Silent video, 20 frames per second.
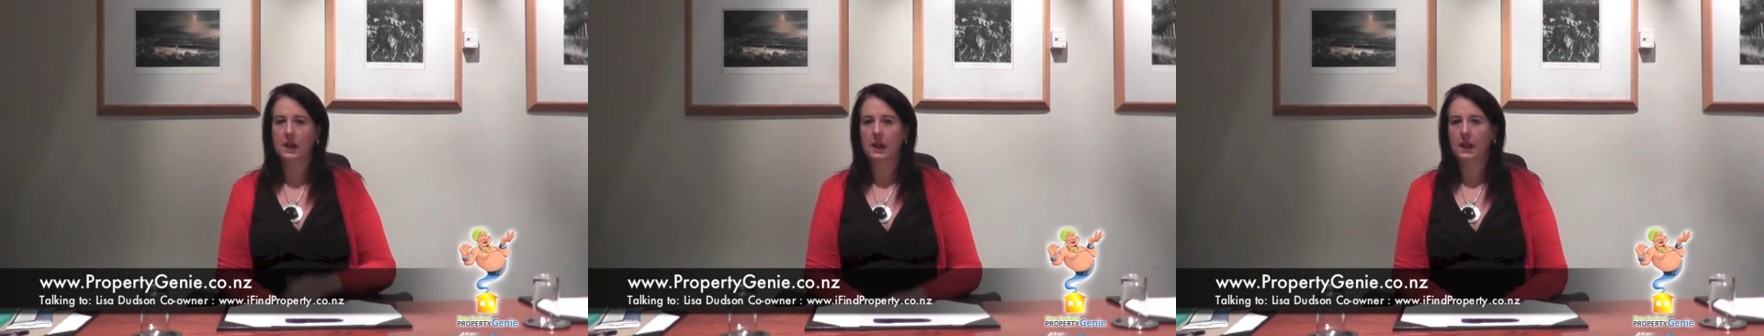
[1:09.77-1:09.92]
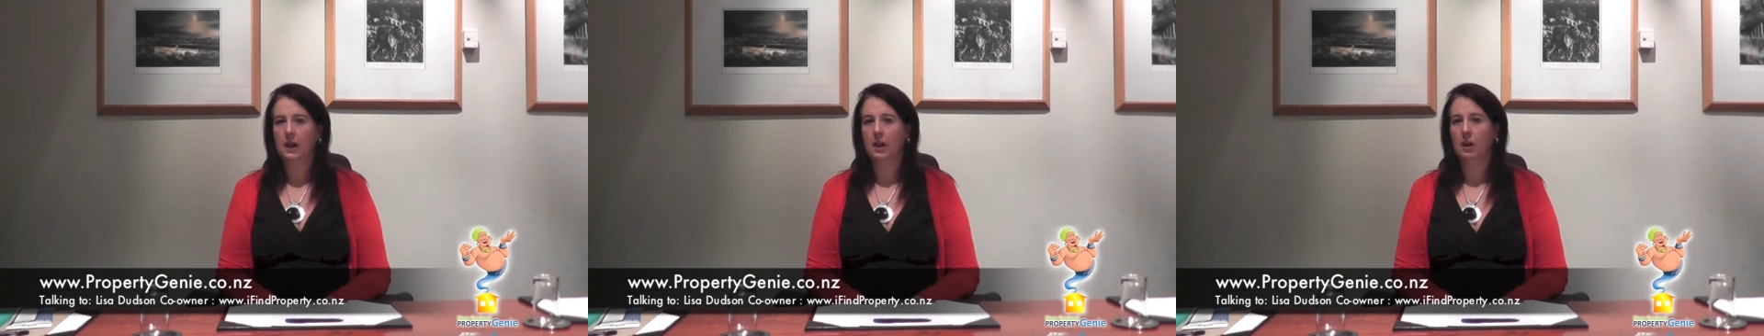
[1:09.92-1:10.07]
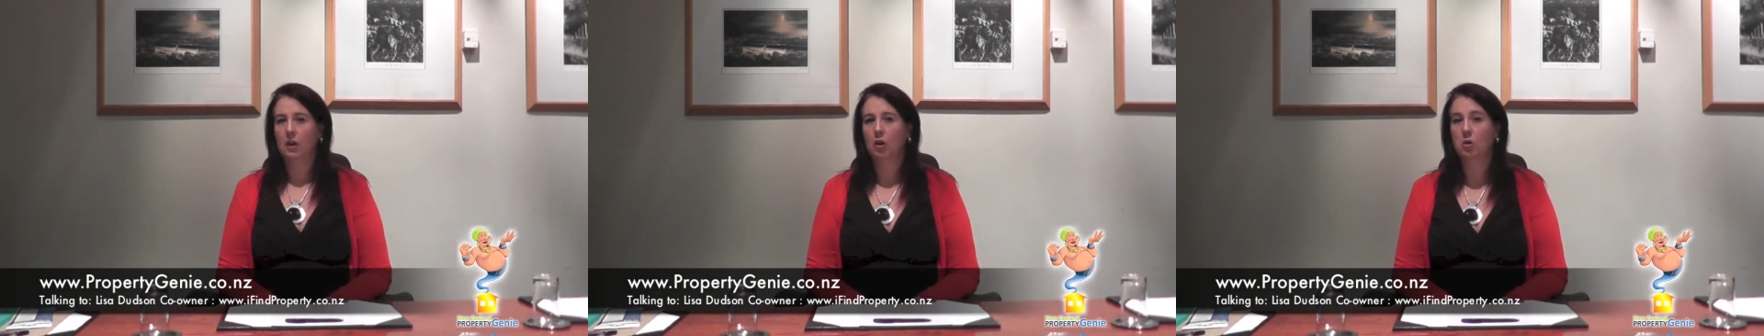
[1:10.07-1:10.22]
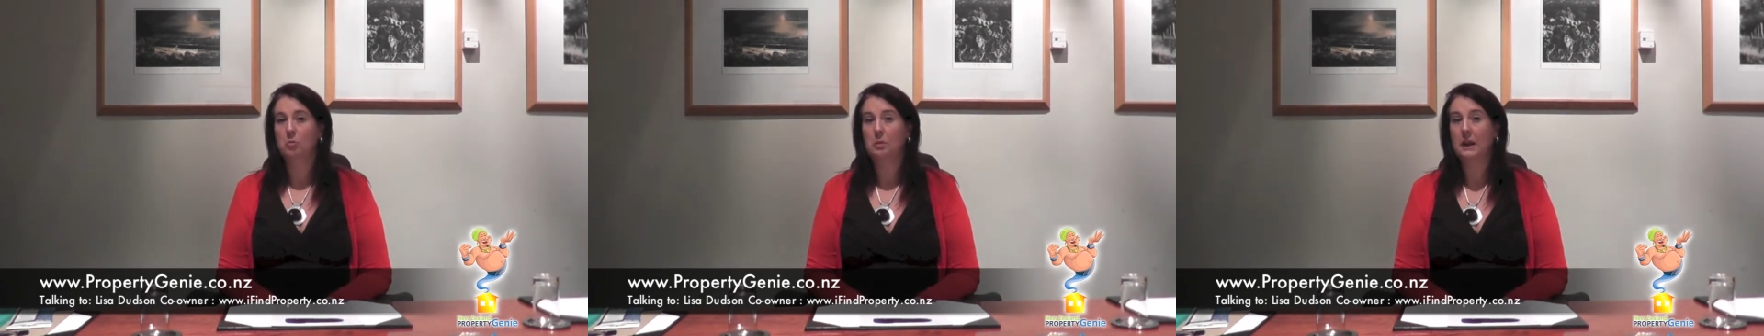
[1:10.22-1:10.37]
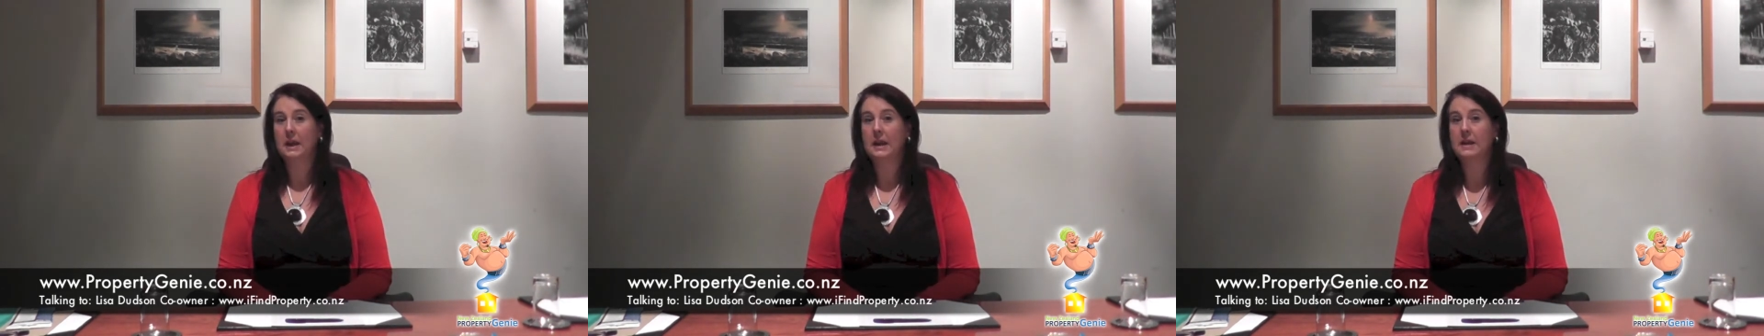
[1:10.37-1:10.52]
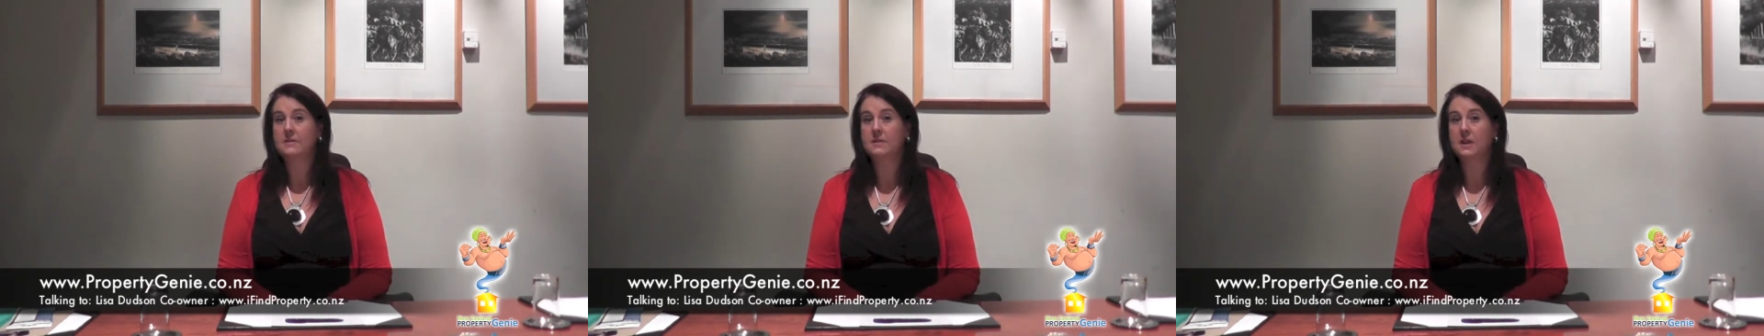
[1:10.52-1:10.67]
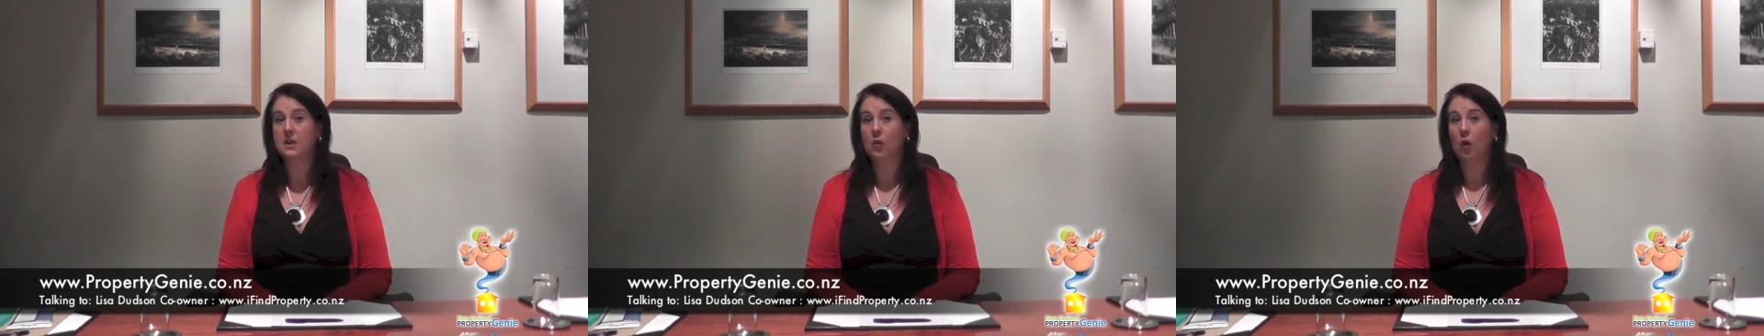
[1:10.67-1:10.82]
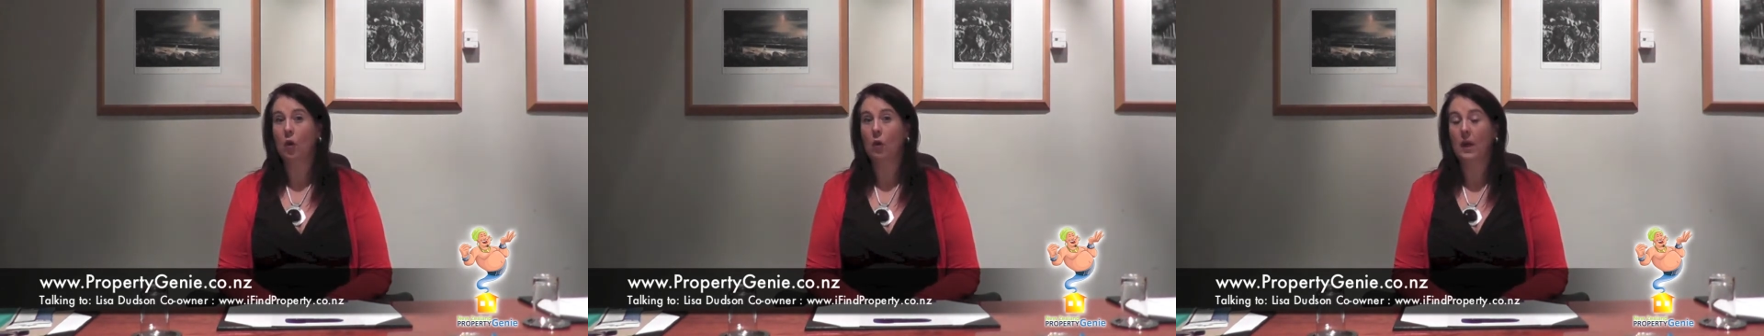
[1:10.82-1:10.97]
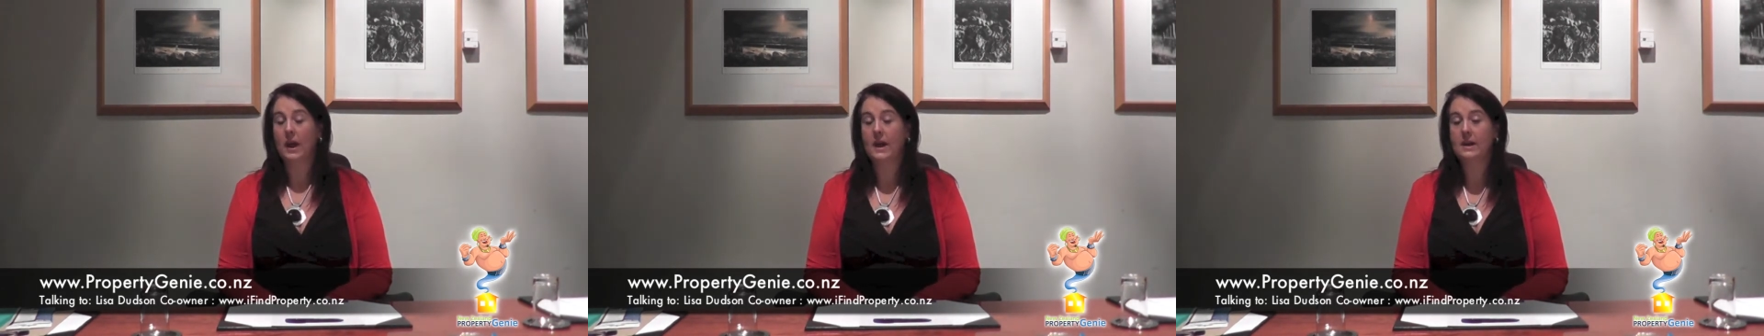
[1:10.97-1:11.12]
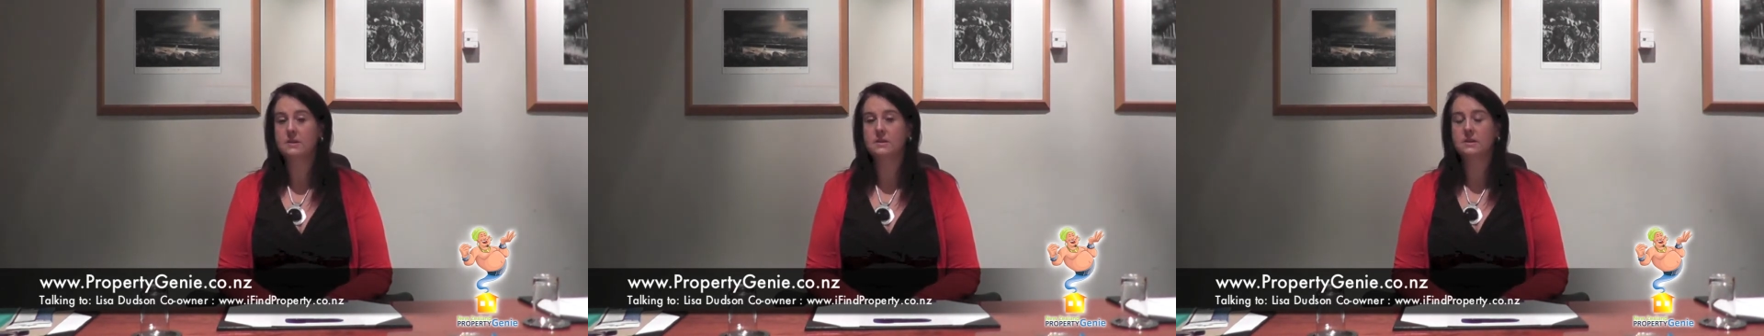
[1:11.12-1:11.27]
getting a little bit easier on
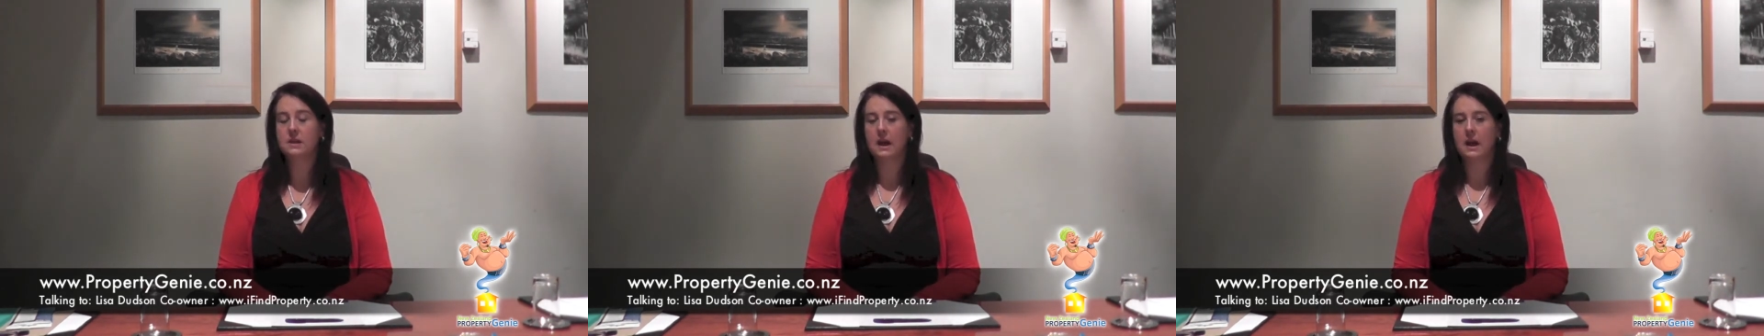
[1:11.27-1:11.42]
that,